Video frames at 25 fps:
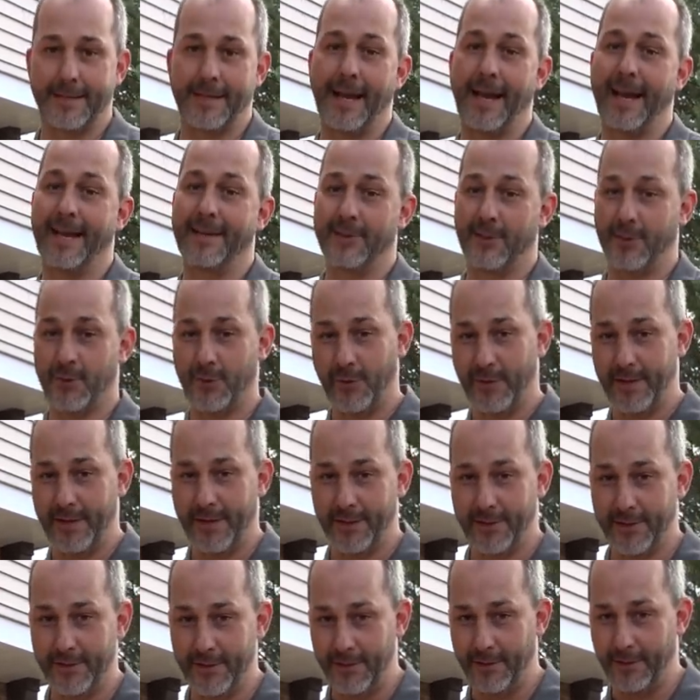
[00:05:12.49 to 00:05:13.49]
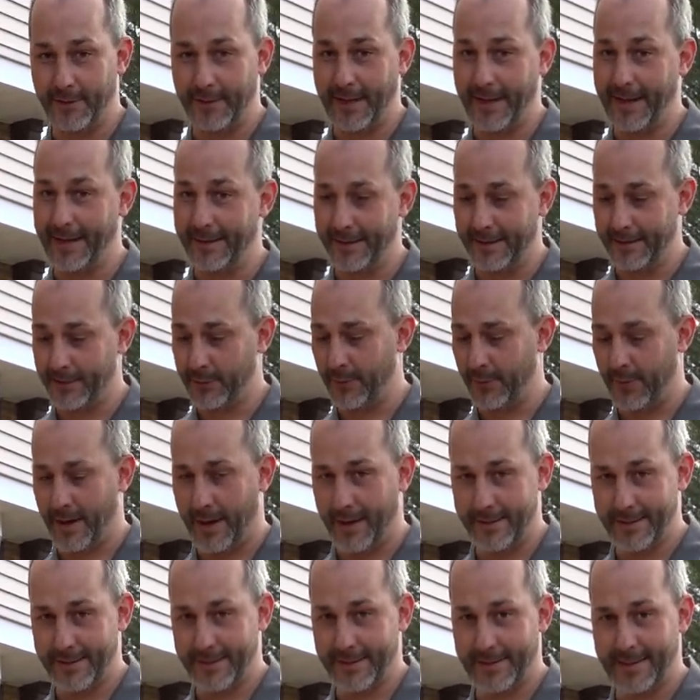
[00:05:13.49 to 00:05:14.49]
as a traditional eight inch
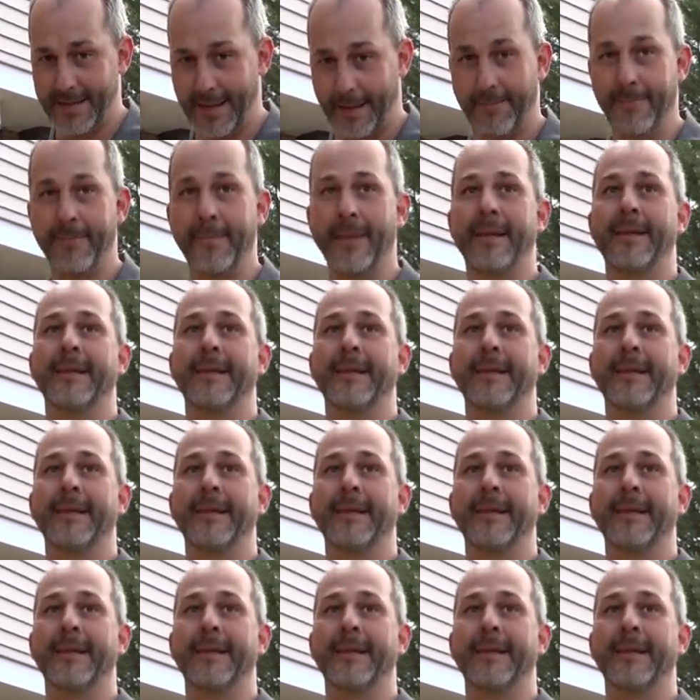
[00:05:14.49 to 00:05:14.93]
rise step.